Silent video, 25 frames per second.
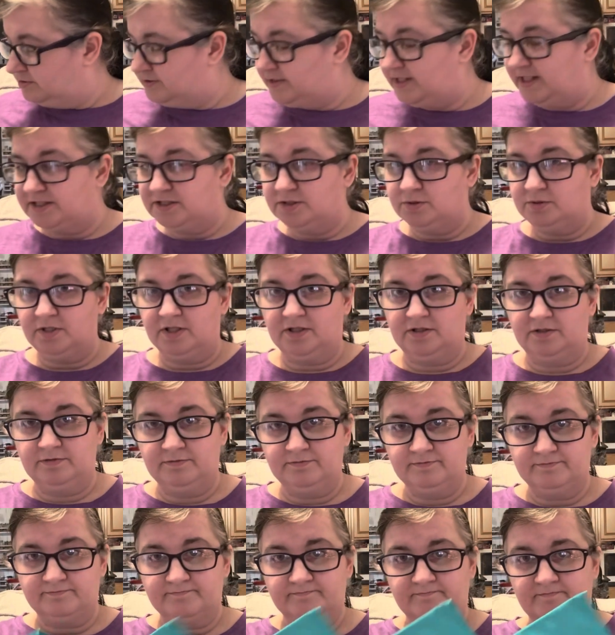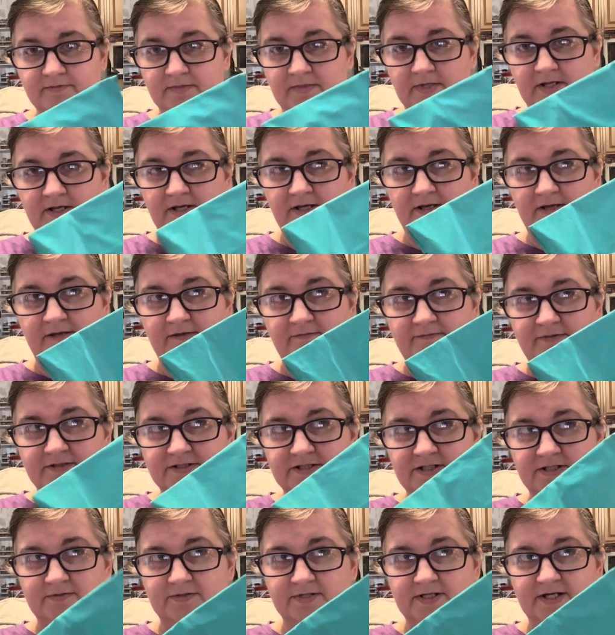day 12, and it feels
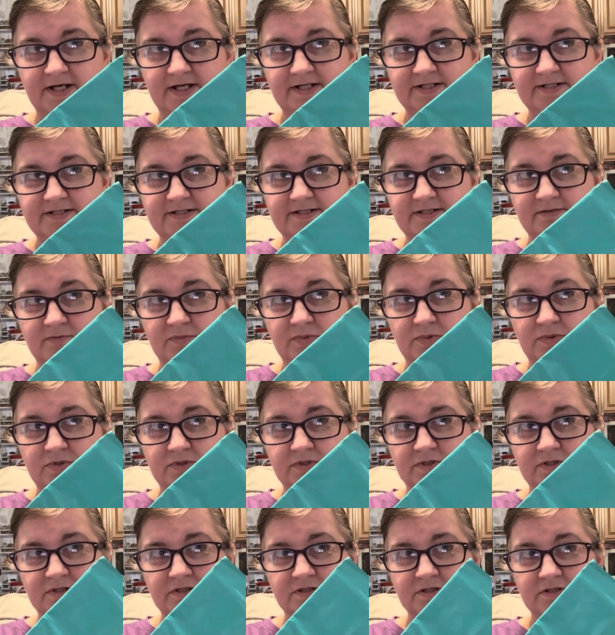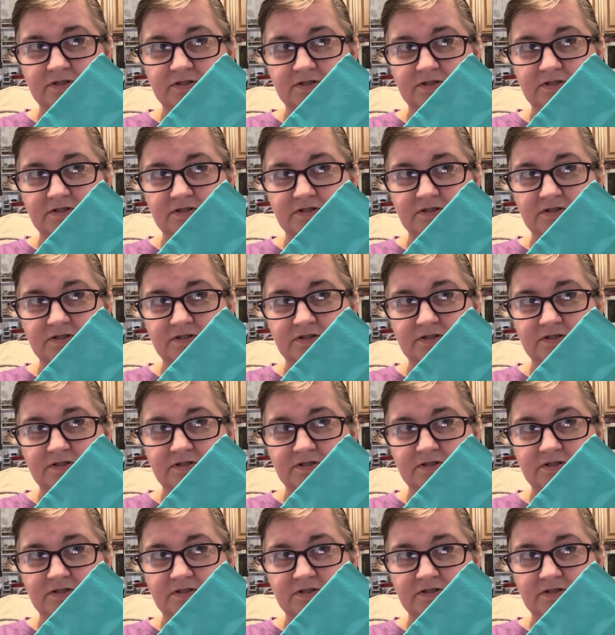like we got some more,